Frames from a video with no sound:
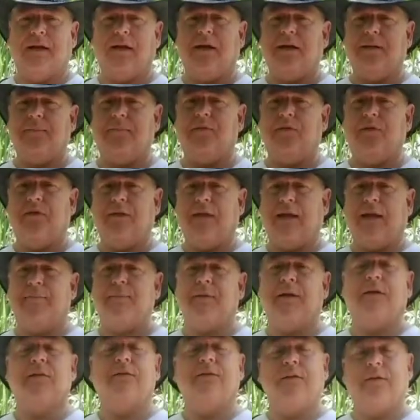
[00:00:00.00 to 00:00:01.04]
up to that,
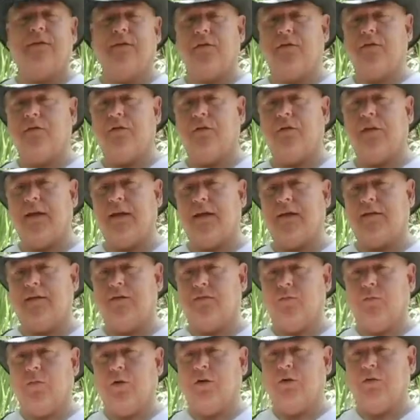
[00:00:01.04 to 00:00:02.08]
because in the third act
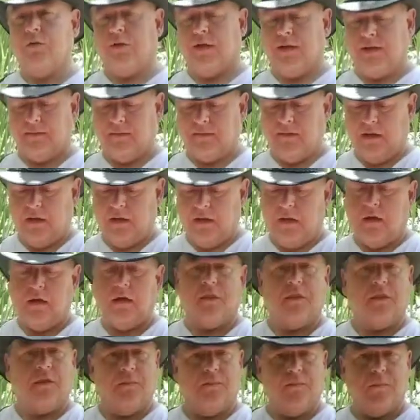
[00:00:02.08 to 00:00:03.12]
is where you get
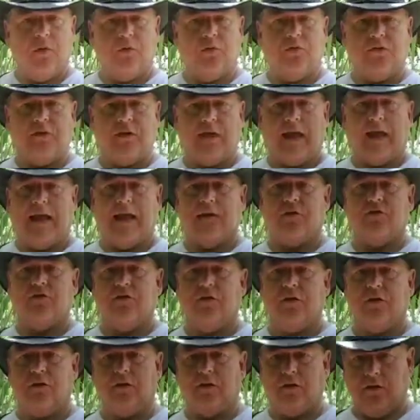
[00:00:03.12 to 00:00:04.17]
the most
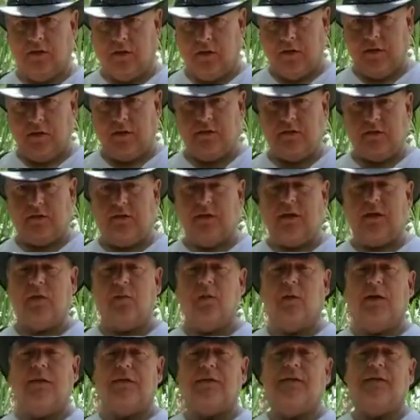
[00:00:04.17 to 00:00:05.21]
action
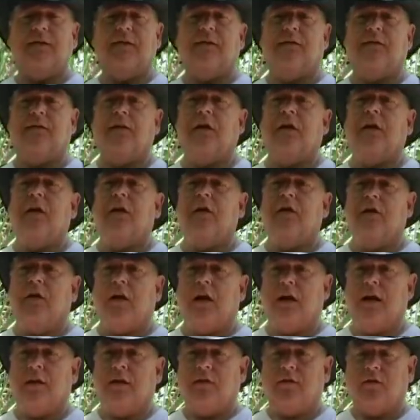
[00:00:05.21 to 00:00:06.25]
sequences
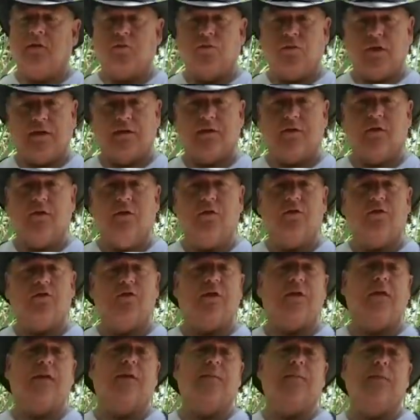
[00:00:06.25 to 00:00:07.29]
and the
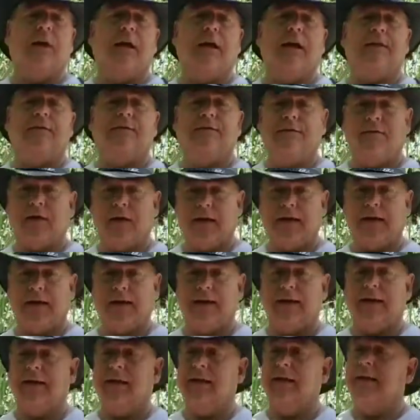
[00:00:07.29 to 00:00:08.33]
resolution of the plot
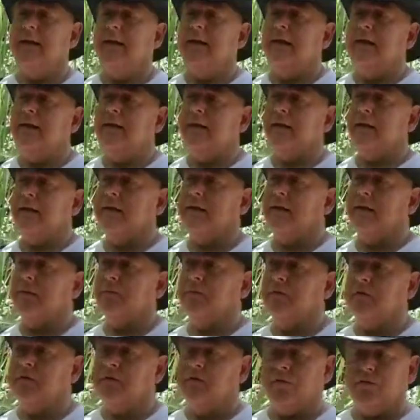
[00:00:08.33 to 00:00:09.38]
finally that
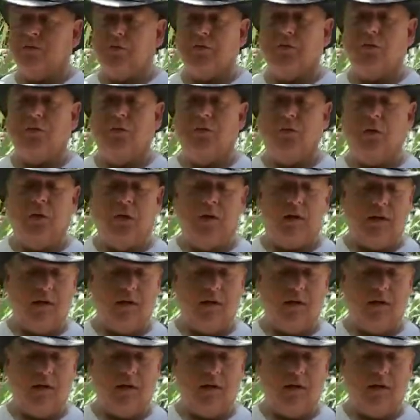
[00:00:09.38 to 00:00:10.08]
comes through,